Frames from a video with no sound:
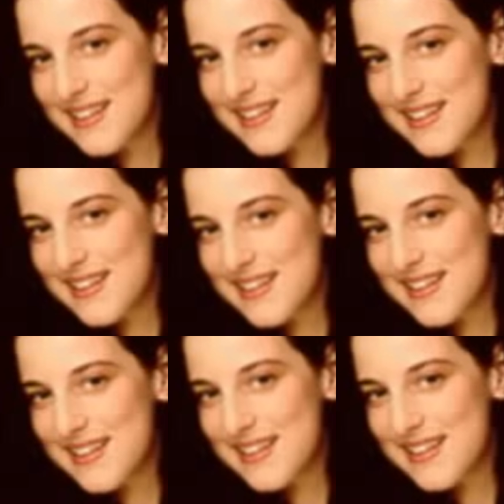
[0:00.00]

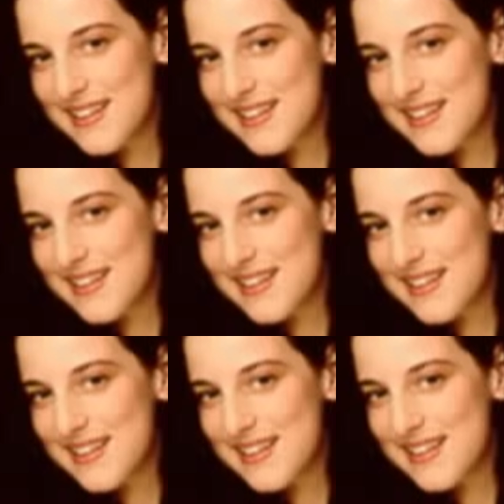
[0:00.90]

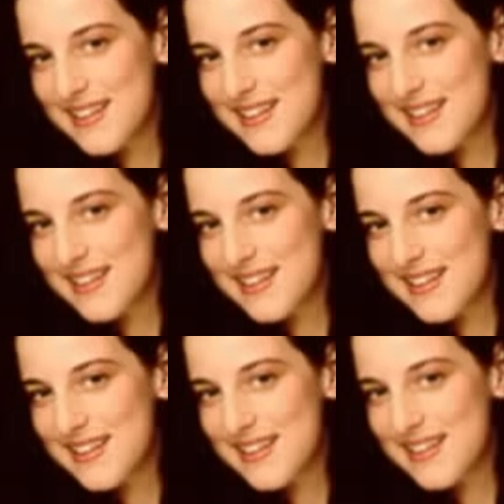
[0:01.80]

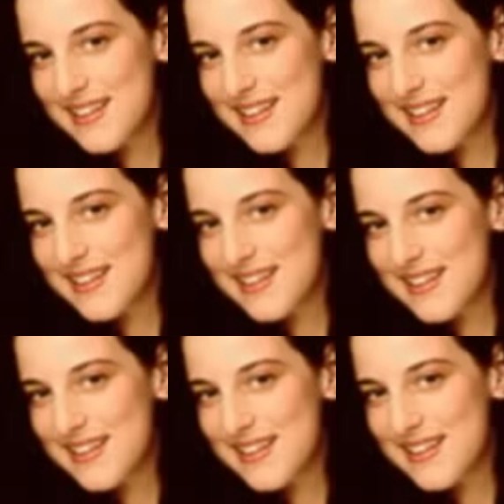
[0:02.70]

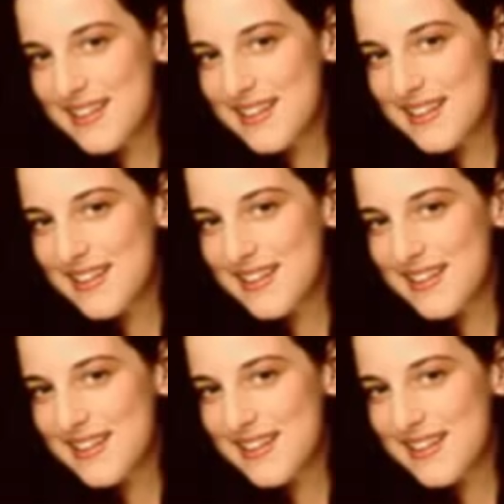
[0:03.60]
This person isn't speaking.